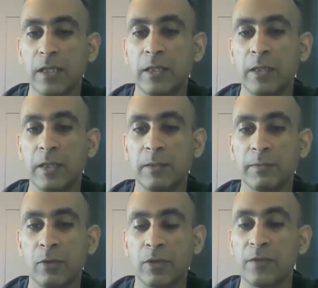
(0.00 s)

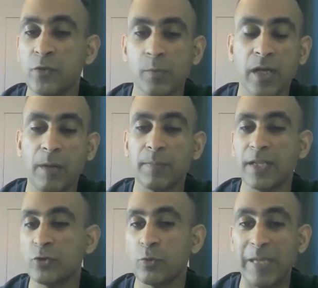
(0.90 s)
consumer
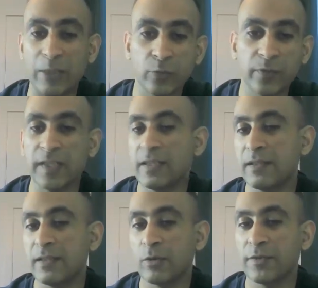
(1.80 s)
companies or
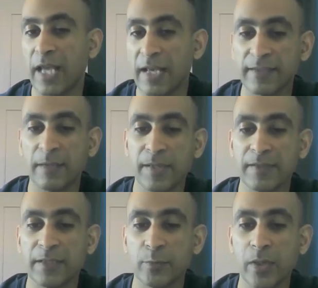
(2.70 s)
B2C, SaaS
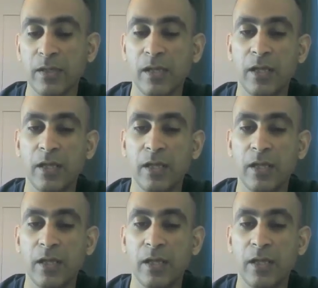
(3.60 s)
companies as well?